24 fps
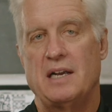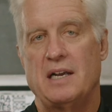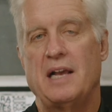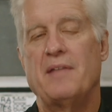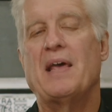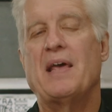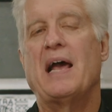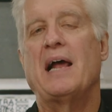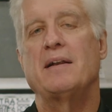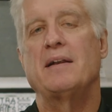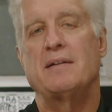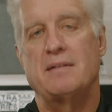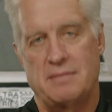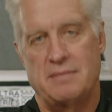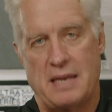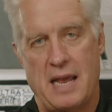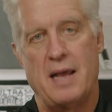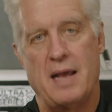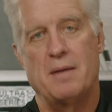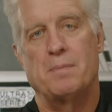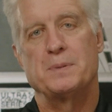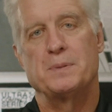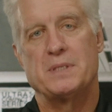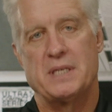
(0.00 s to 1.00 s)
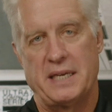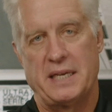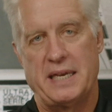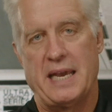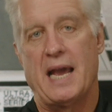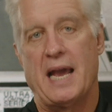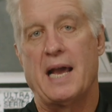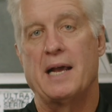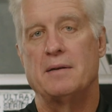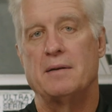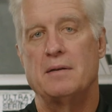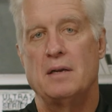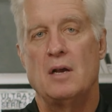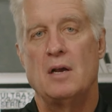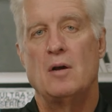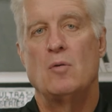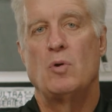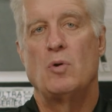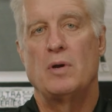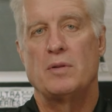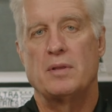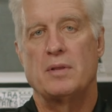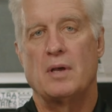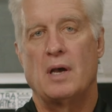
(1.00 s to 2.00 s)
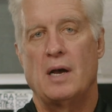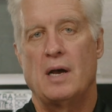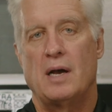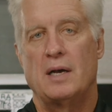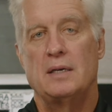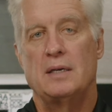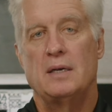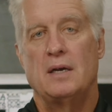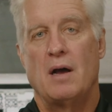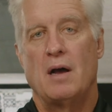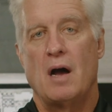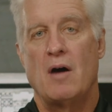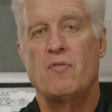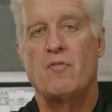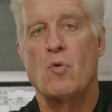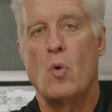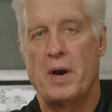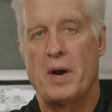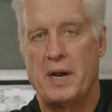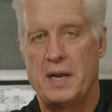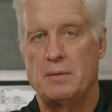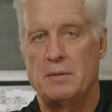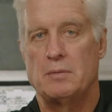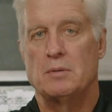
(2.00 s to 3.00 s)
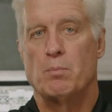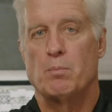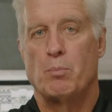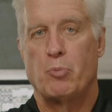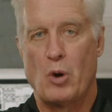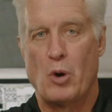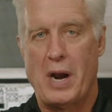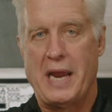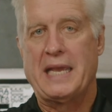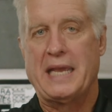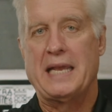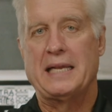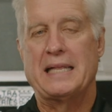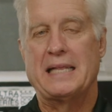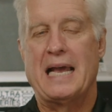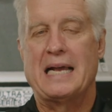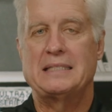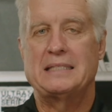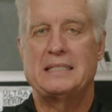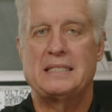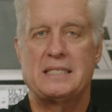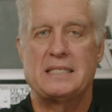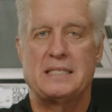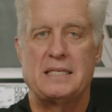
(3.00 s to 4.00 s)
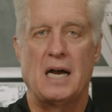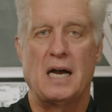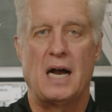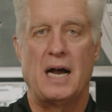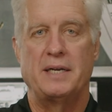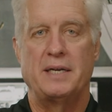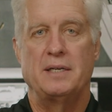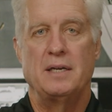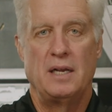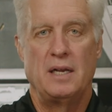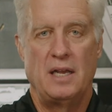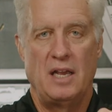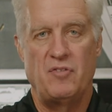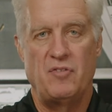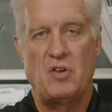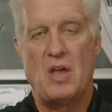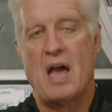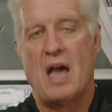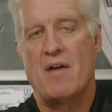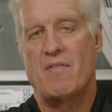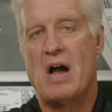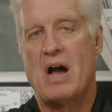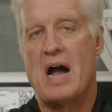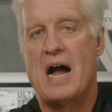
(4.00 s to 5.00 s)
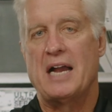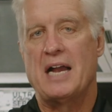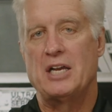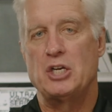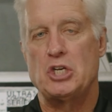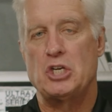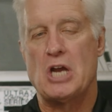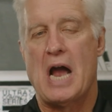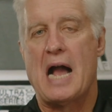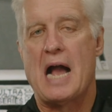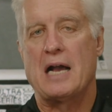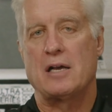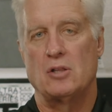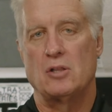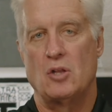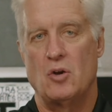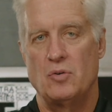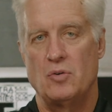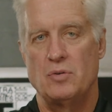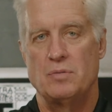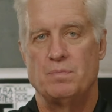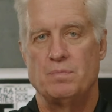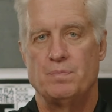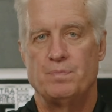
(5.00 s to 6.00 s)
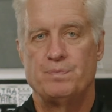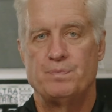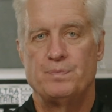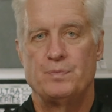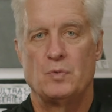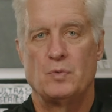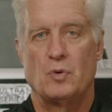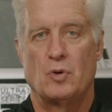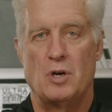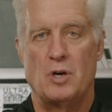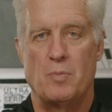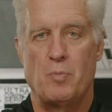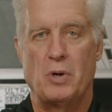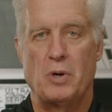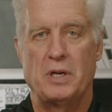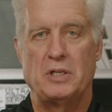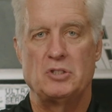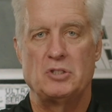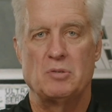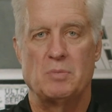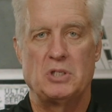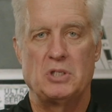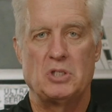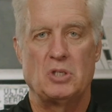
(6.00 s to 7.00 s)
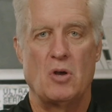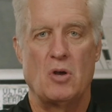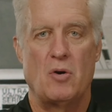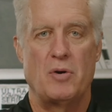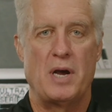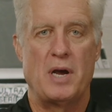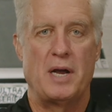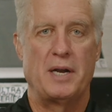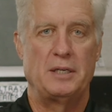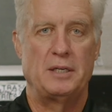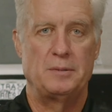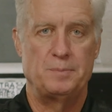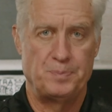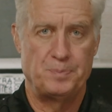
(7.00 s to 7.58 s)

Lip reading: and that helps again with avoiding breaking that stud if you have a high shock load or you're putting too much load on it.